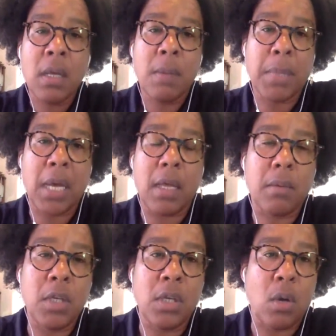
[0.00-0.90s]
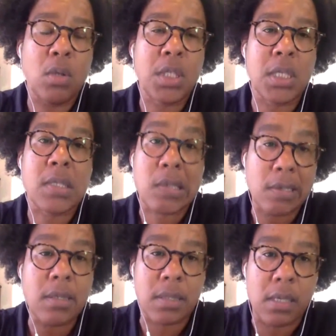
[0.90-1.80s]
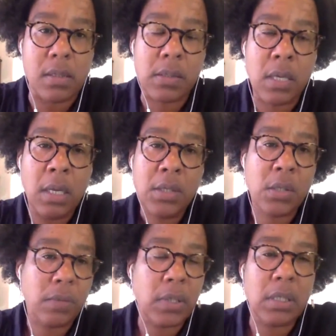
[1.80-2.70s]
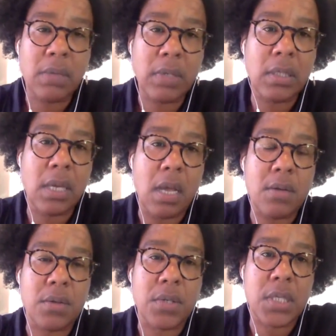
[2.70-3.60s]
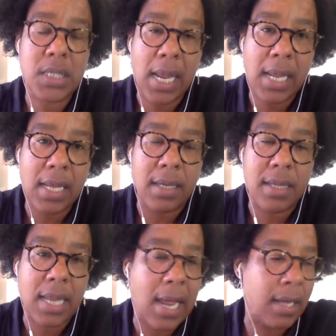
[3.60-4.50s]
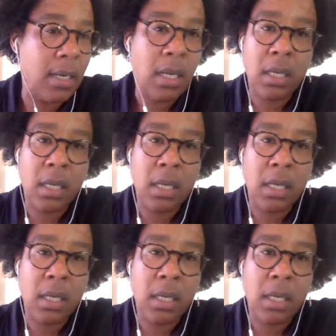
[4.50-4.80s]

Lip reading: but, to citizens, to really, really understand that,